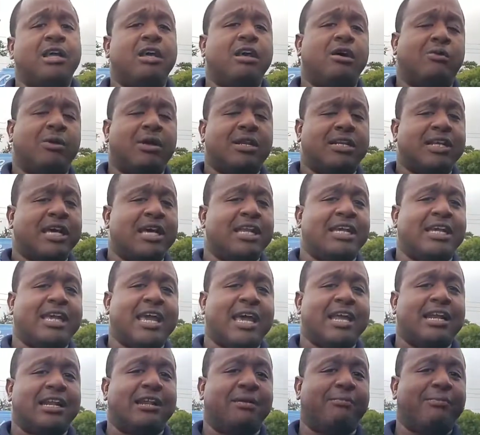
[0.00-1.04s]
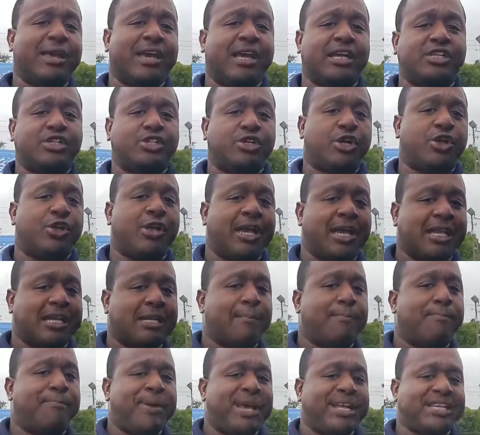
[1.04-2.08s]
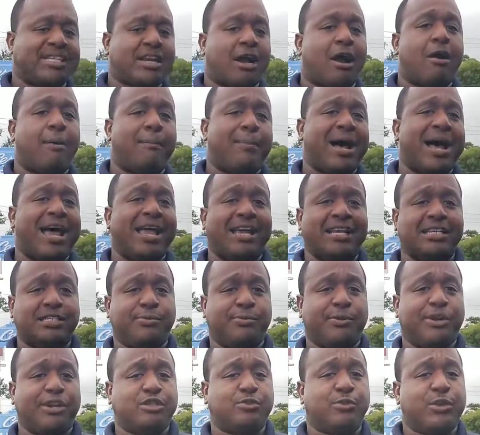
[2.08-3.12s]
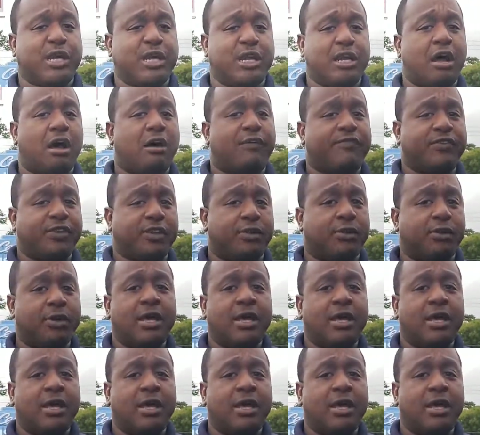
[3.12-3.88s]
we're dedicated to making sure you get the best car buying experience we can offer you,